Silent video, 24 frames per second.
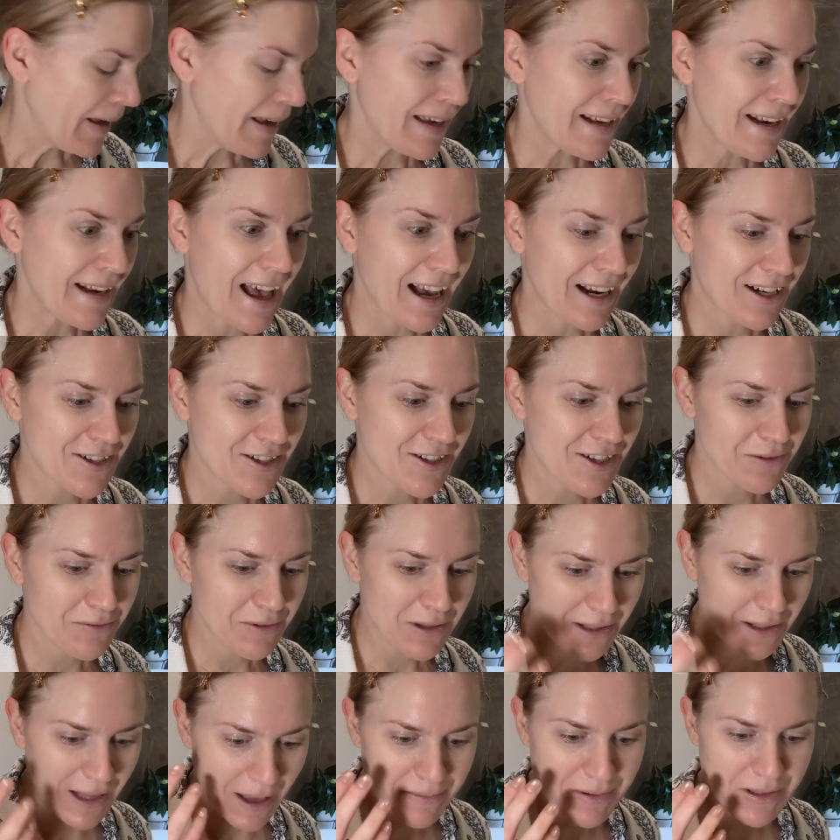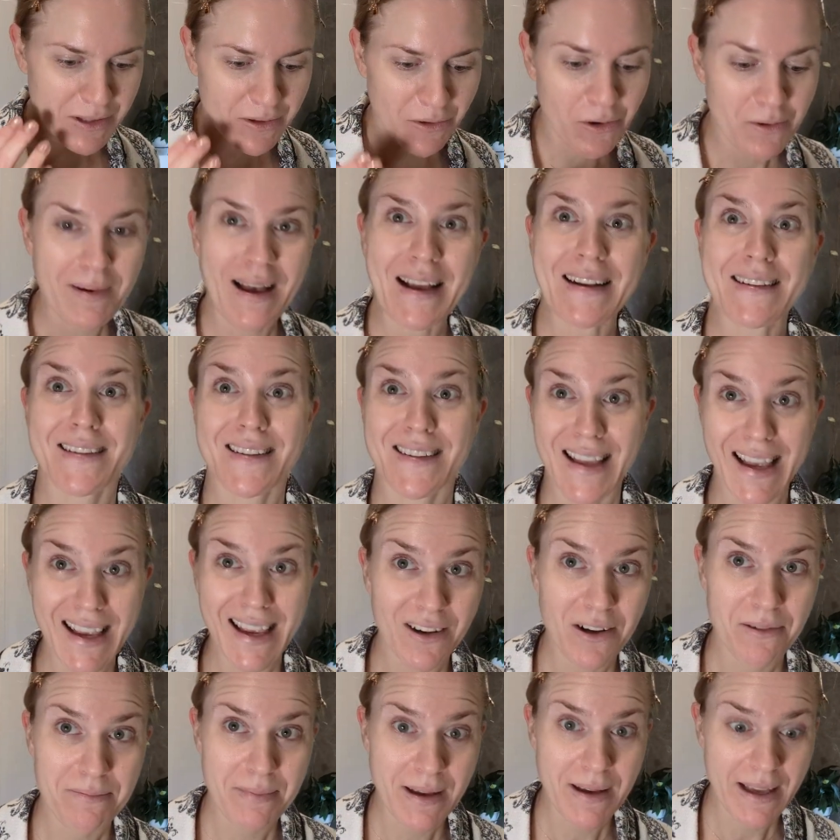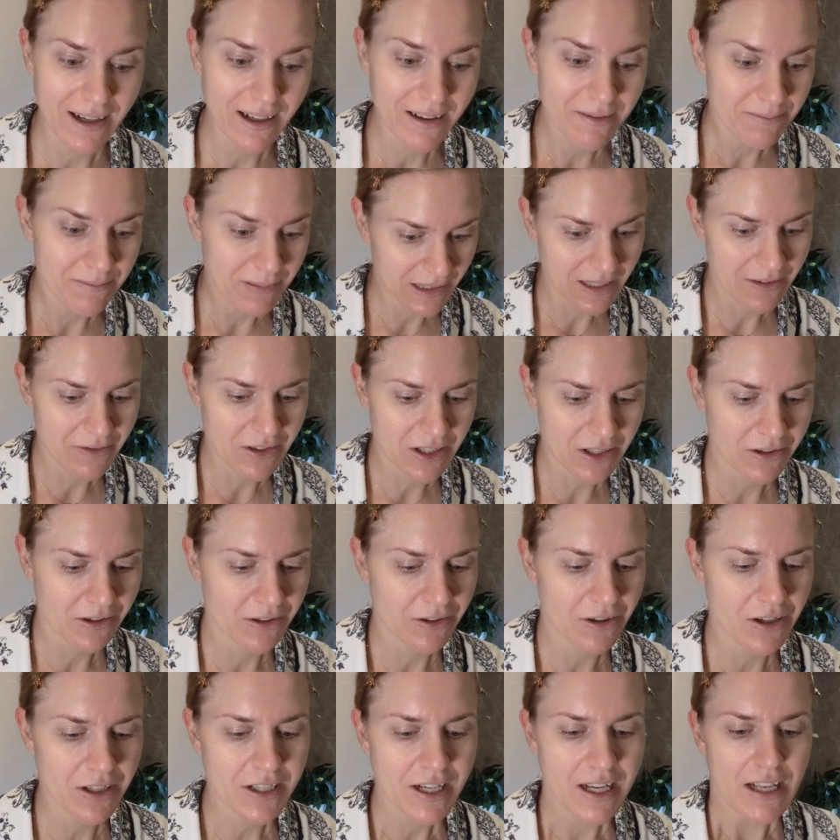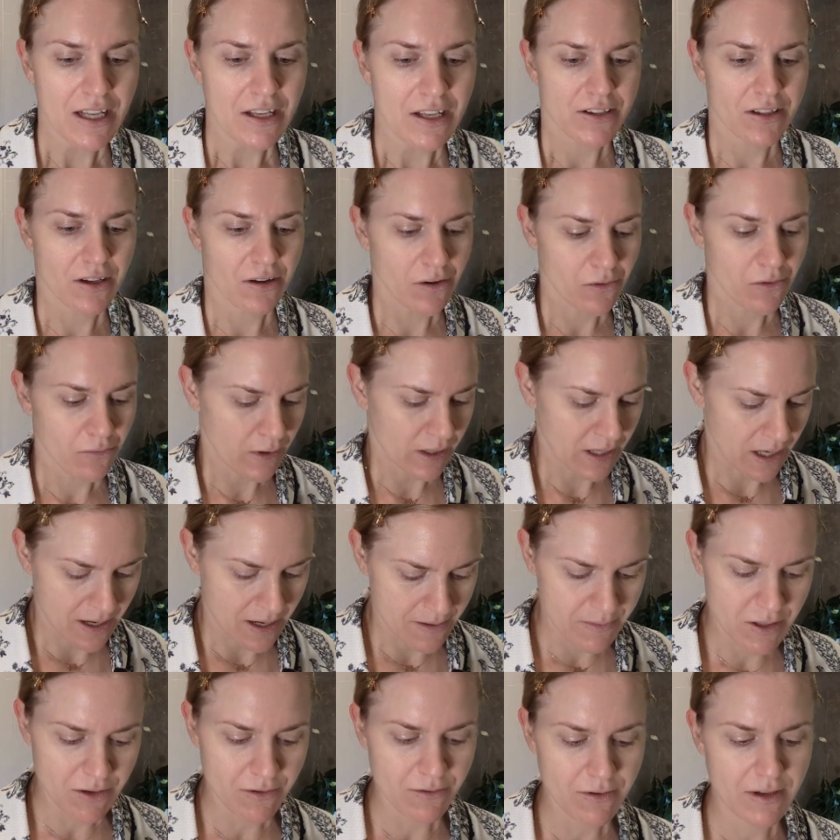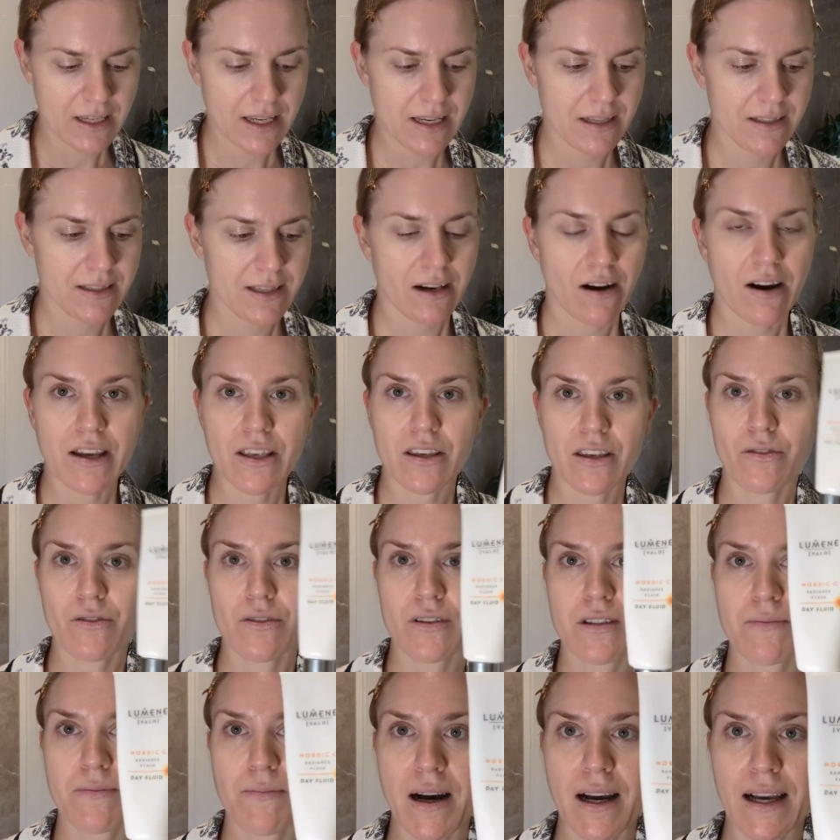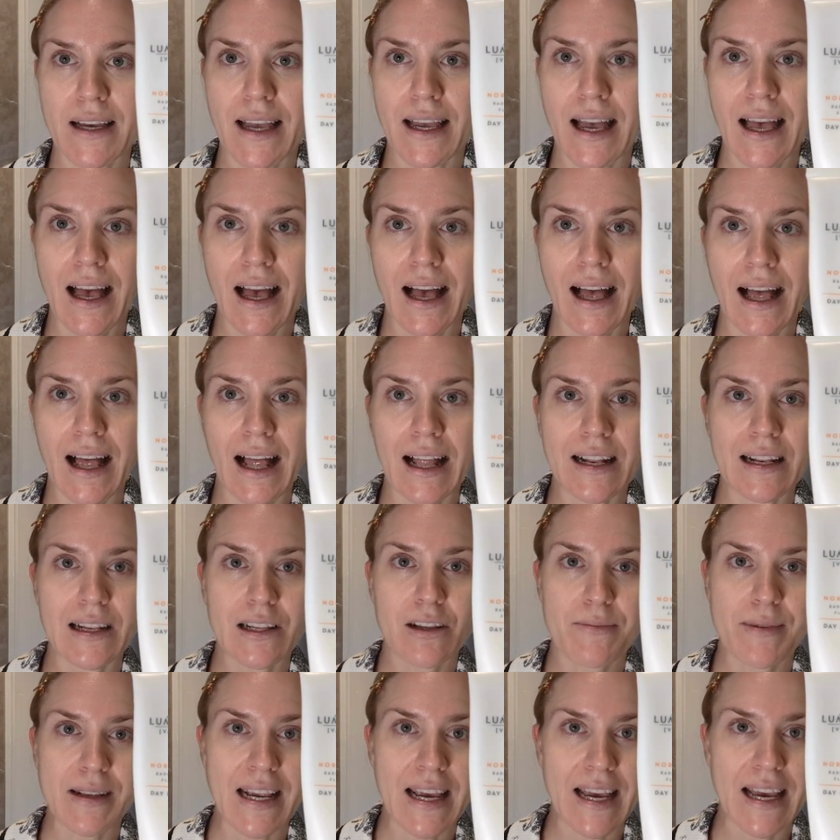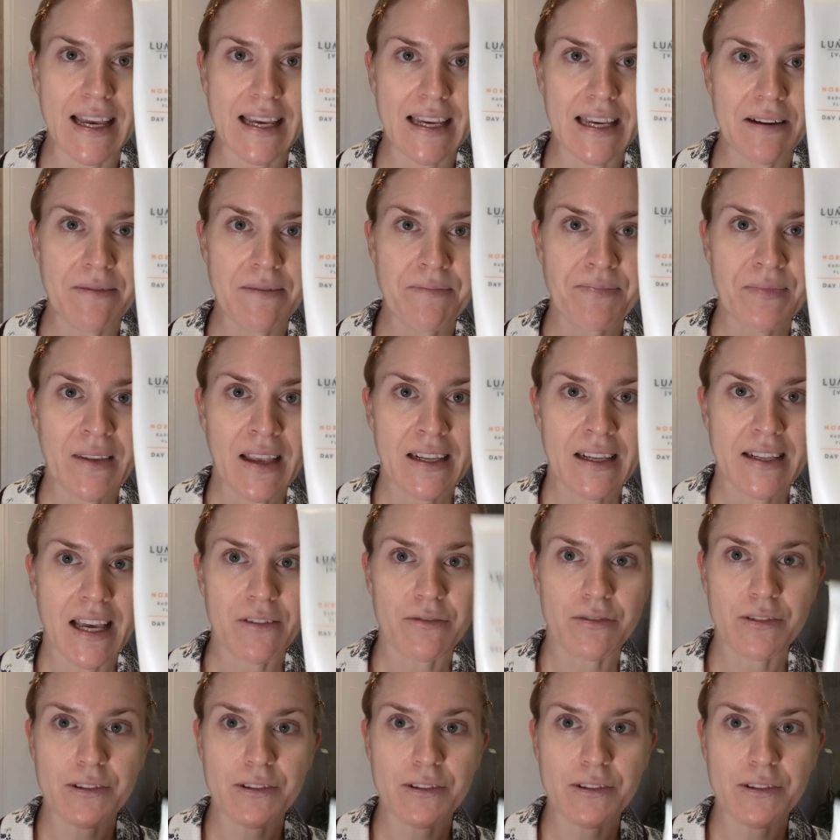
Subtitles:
it actually will absorb and stay a lot better, believe it or not. So what I'm doing is that I use my Lumene Day